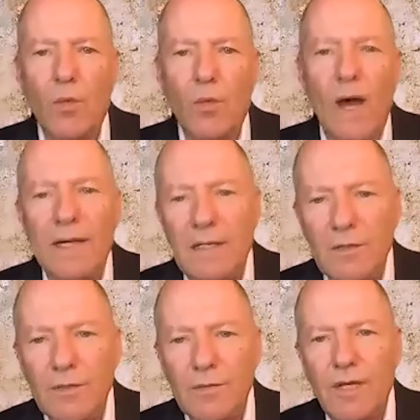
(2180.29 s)
Why did you
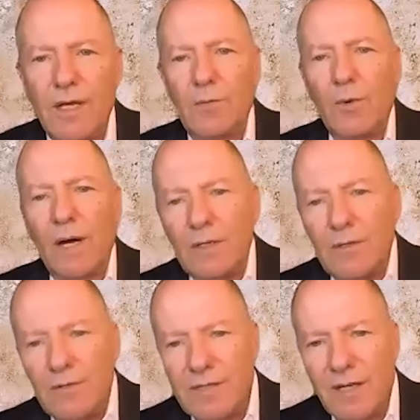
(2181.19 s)
do that? Why do
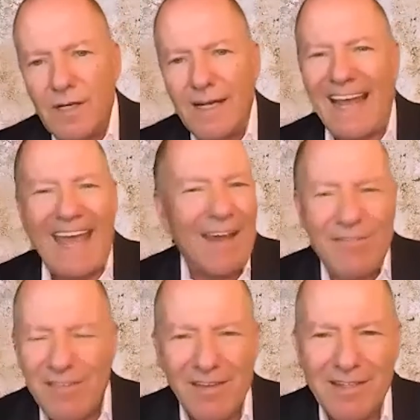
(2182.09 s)
you say that?
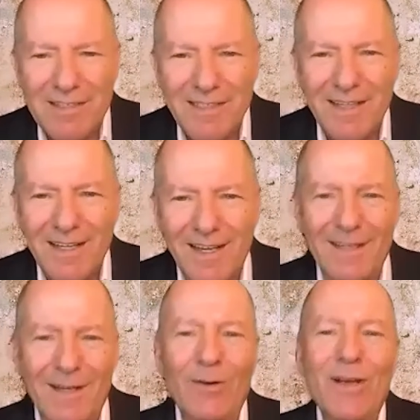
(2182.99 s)
Everything is in the
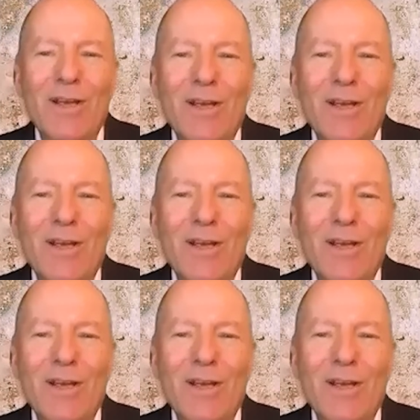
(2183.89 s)
catalog.